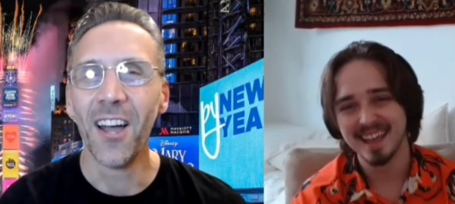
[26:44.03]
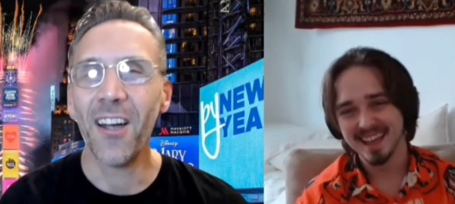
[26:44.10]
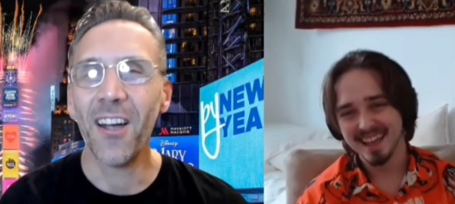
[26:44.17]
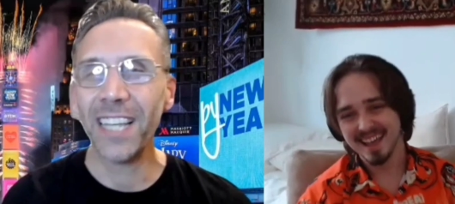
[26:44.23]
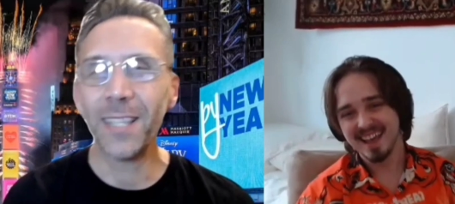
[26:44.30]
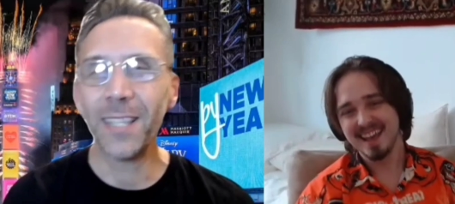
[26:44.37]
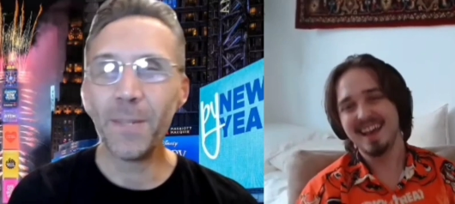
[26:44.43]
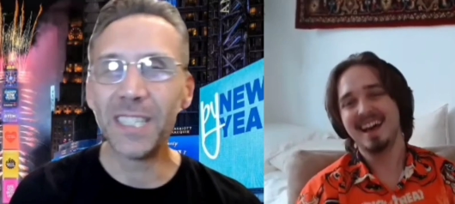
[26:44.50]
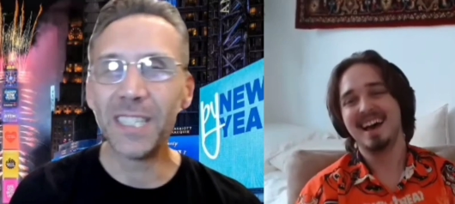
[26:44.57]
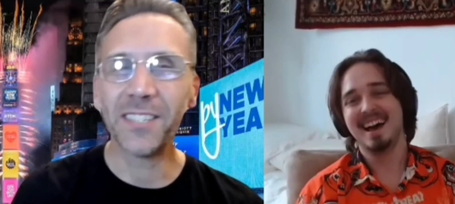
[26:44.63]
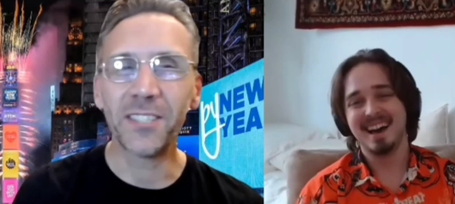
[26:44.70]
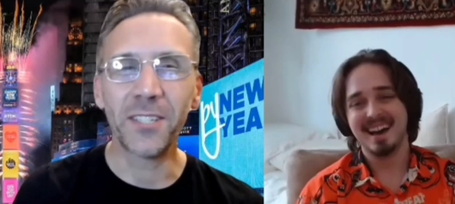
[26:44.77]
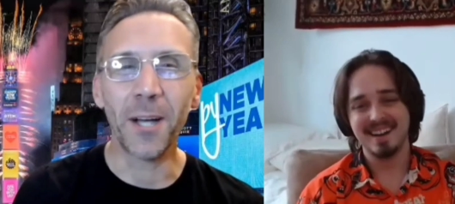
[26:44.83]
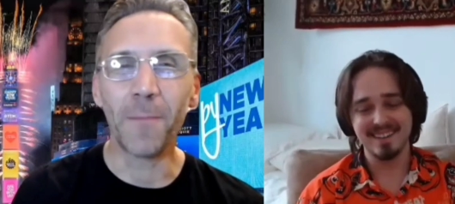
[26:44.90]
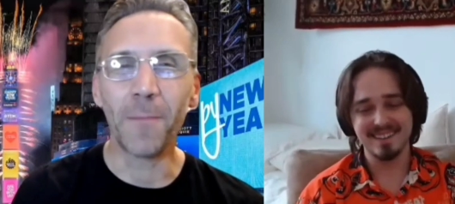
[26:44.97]

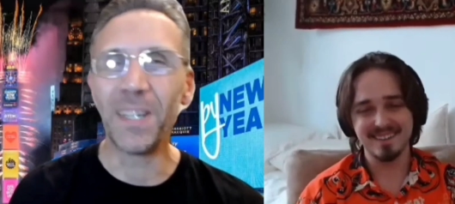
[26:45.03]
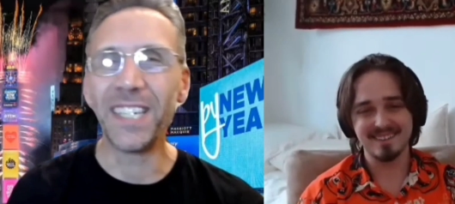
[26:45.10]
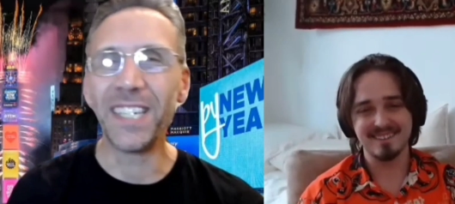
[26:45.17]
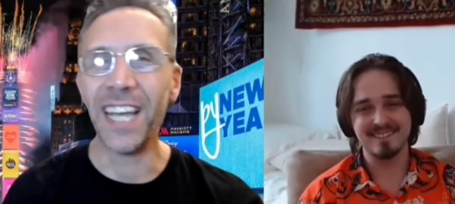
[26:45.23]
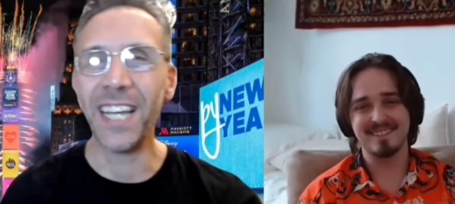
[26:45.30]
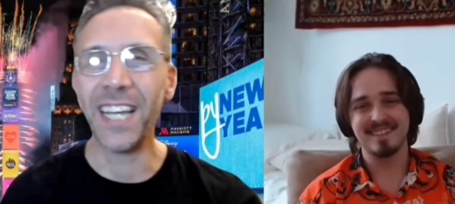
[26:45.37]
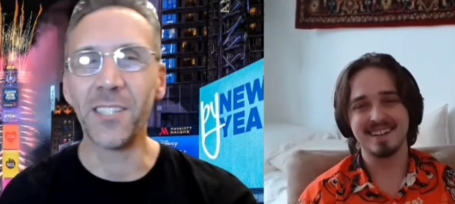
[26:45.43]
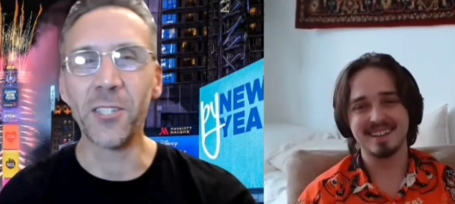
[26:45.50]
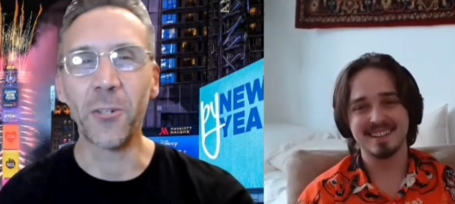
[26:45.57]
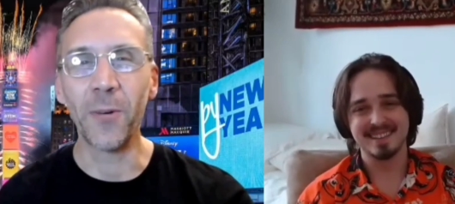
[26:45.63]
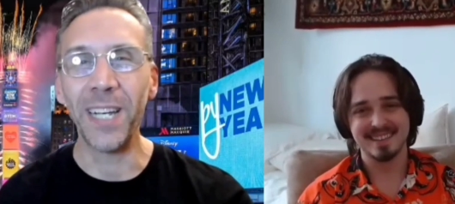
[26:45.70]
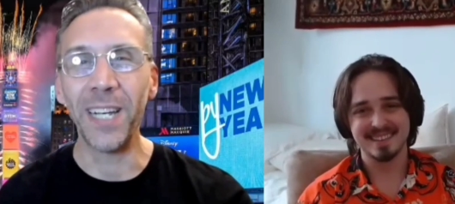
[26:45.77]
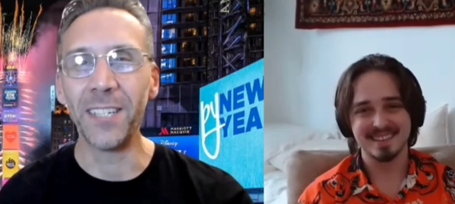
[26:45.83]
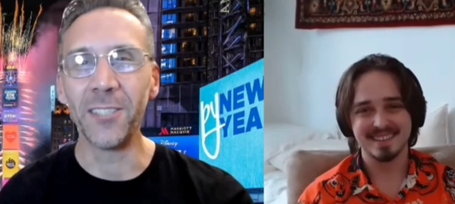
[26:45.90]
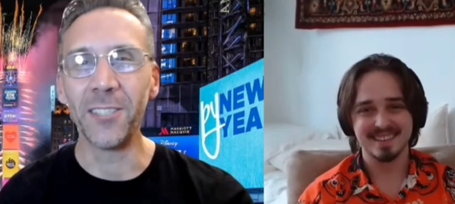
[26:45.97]
Speaker 1: up into
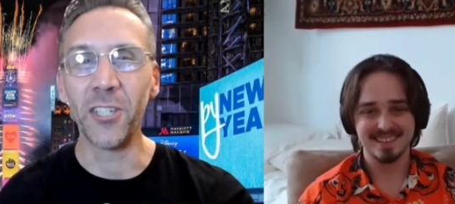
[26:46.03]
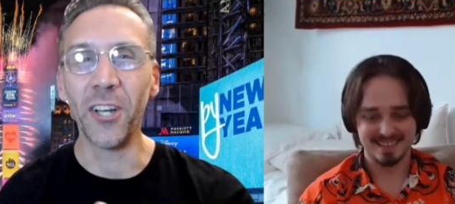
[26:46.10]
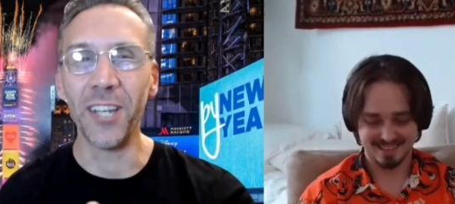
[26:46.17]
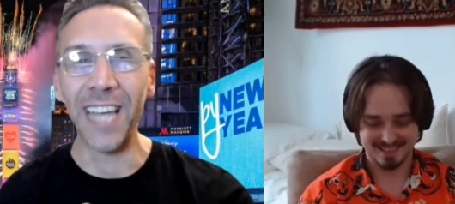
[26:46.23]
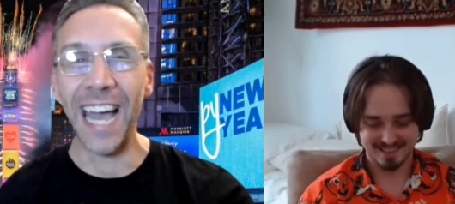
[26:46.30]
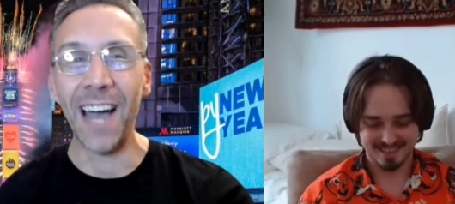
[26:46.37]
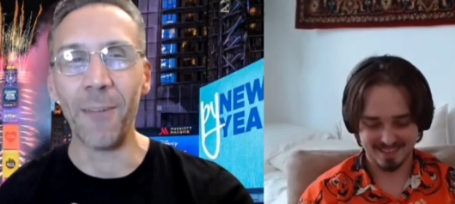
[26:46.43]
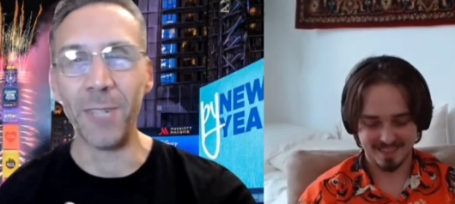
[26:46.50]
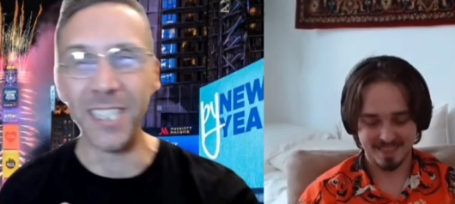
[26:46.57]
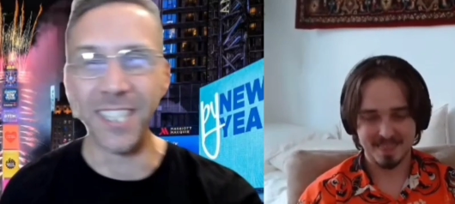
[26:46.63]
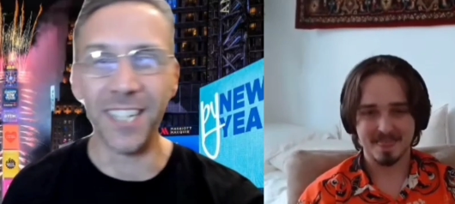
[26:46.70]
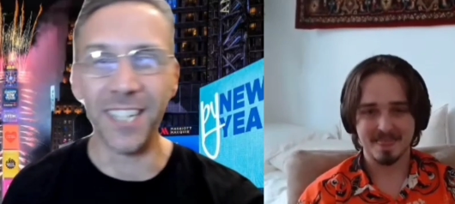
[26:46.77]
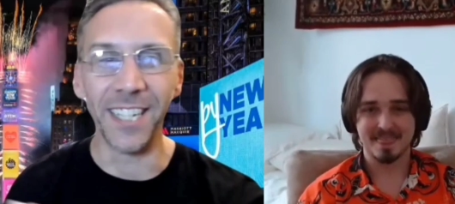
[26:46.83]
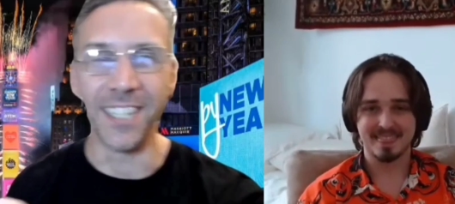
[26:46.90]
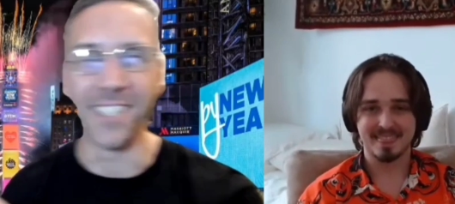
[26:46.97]
his screen to show you
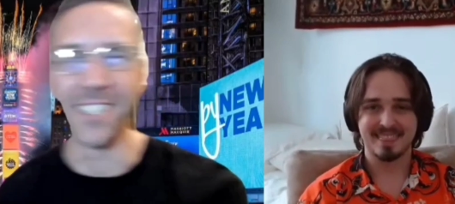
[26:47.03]
how we did